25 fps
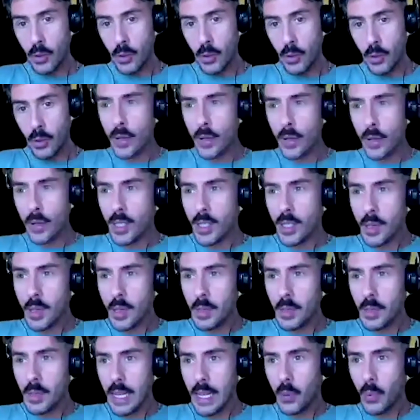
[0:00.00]
So it
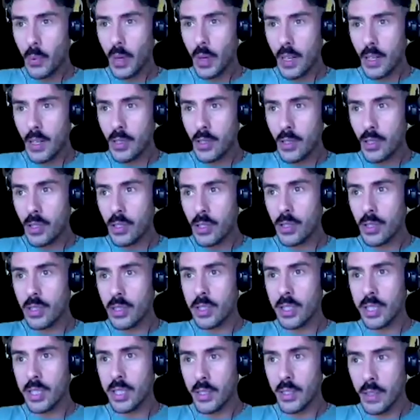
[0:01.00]
seems like we are
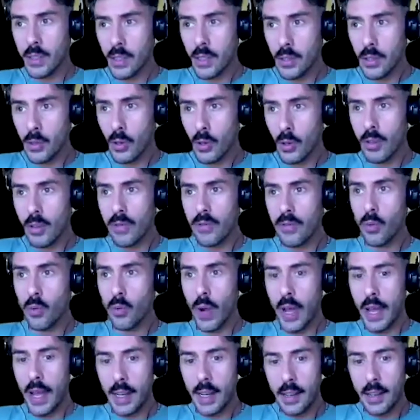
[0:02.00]
still sort of
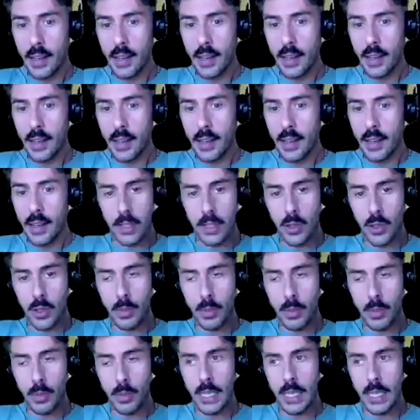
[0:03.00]
waiting for something to
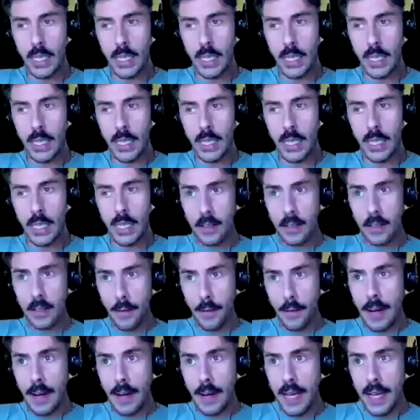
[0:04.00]
be
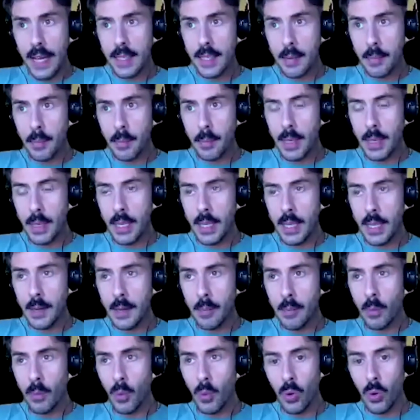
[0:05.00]
defined and be
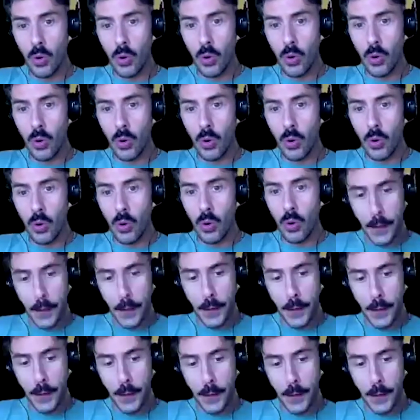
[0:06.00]
more
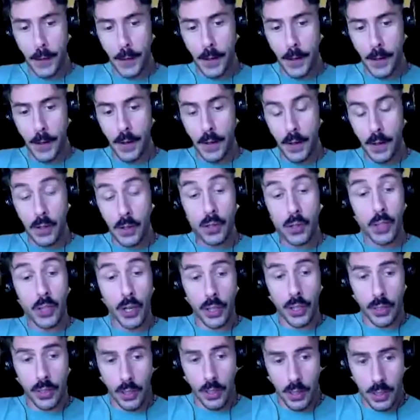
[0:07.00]

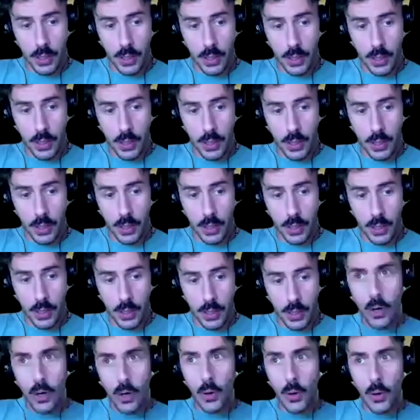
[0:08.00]
certain.
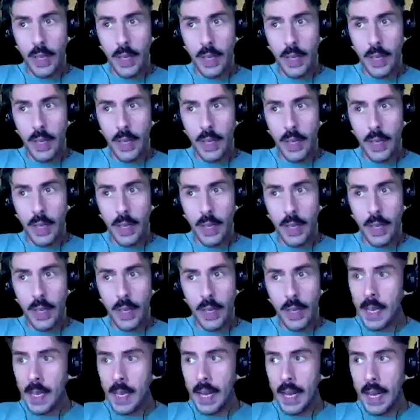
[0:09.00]
So in that sense,
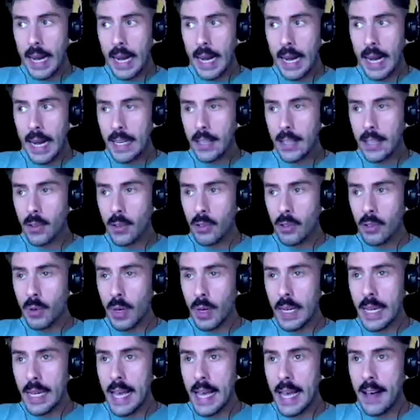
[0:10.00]
I don't really
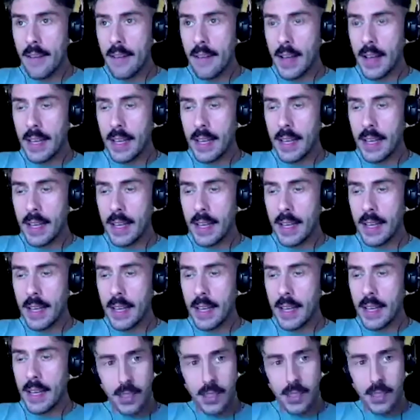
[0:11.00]
have a clear
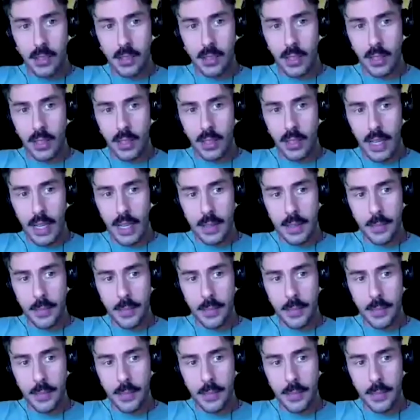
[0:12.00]
answer to that.